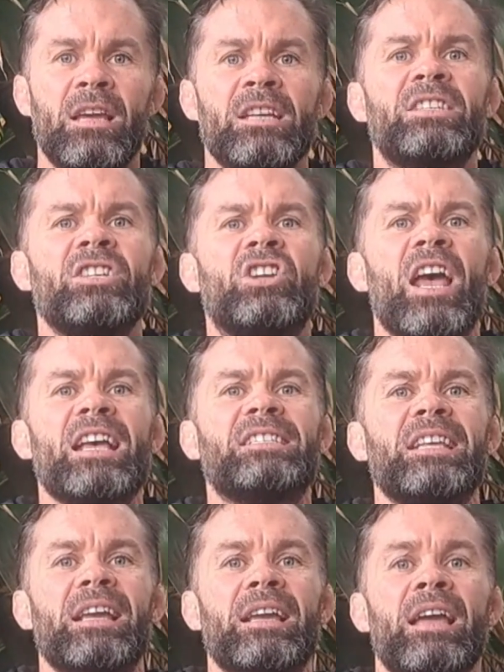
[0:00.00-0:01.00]

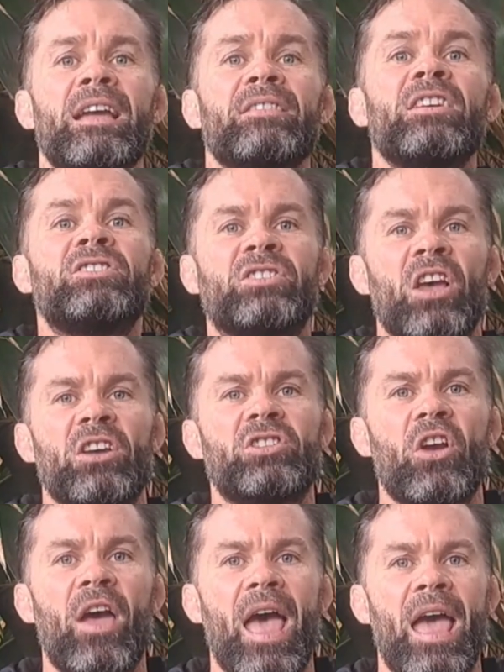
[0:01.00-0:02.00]
suggesting that
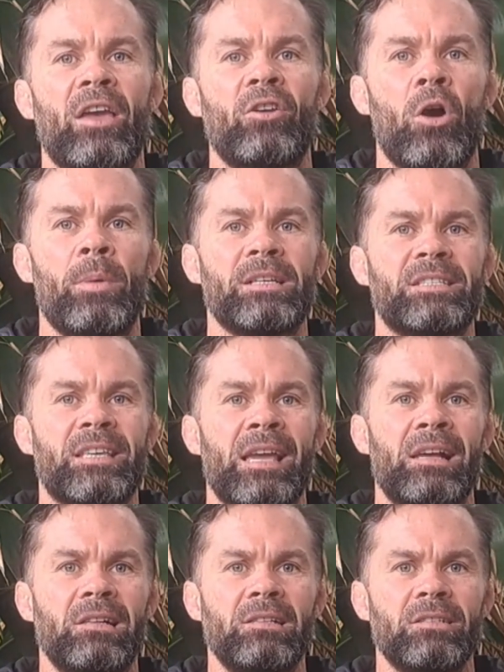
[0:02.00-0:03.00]
socio-economic
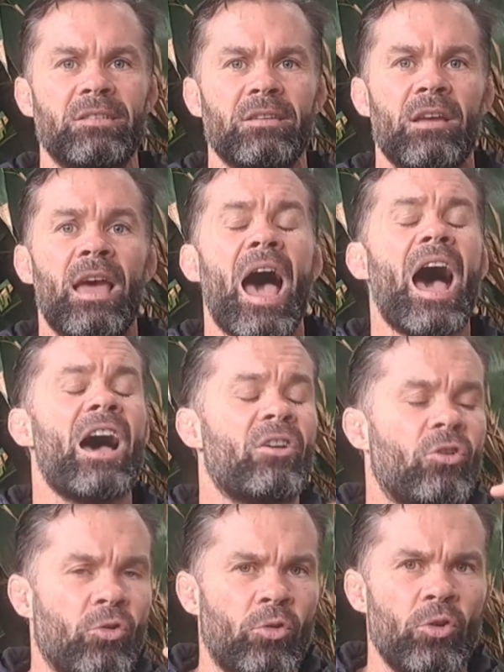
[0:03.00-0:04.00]
skills are
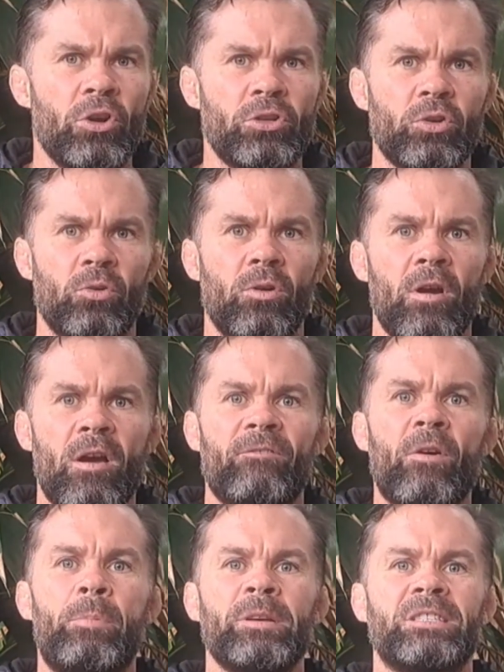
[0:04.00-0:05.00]
crucial
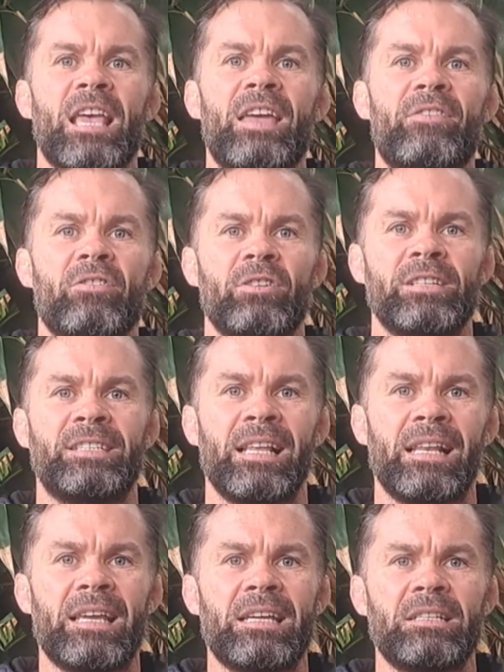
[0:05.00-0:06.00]
for perceiving
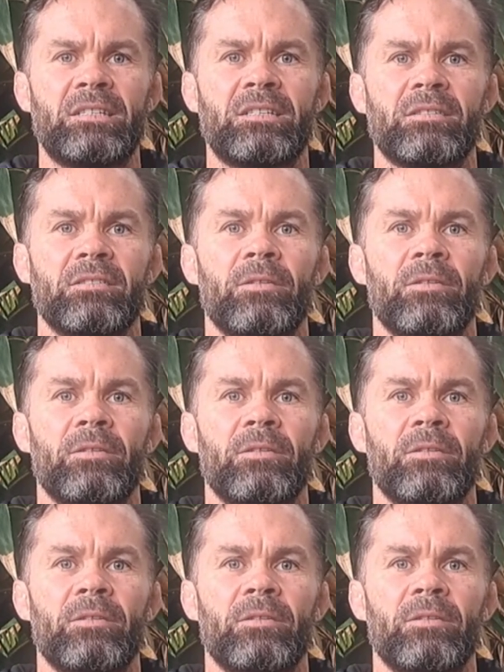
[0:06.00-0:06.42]
resilience